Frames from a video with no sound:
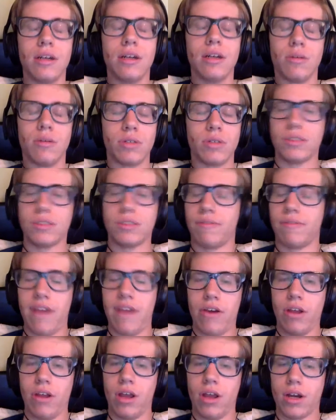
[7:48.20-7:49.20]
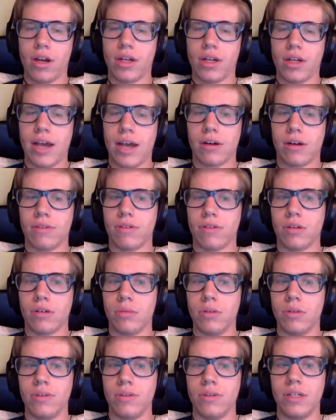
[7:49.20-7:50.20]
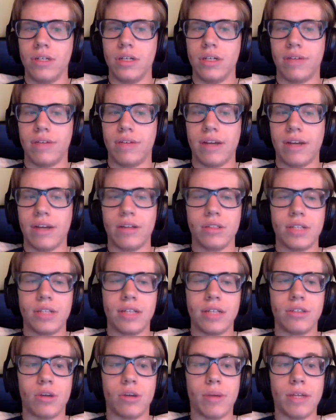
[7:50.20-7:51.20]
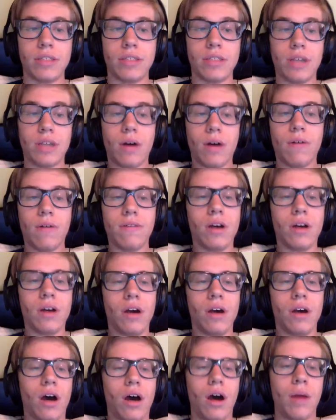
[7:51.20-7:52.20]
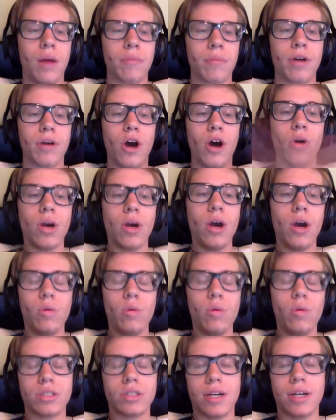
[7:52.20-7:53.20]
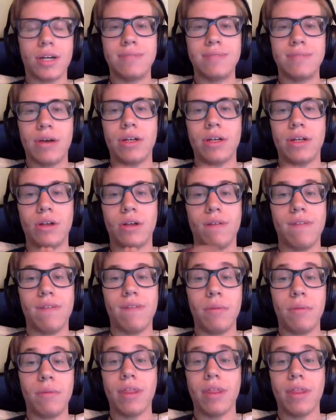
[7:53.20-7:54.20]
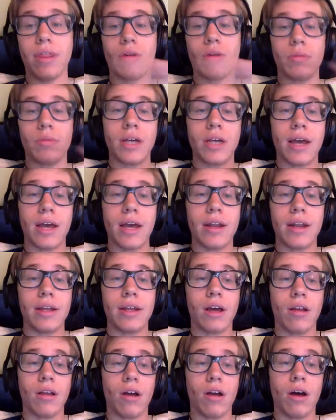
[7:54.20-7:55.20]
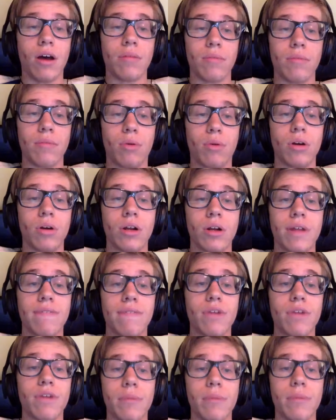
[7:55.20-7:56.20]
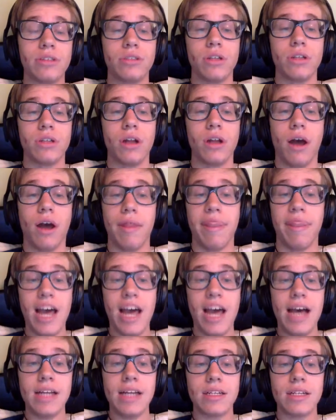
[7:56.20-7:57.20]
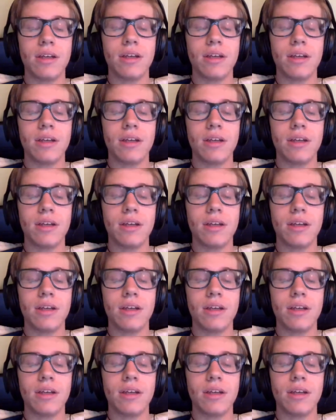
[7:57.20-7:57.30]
which is a very long title for a movie, if I do say so myself. Coco, which comes out in November, that will be getting a lot more information on that.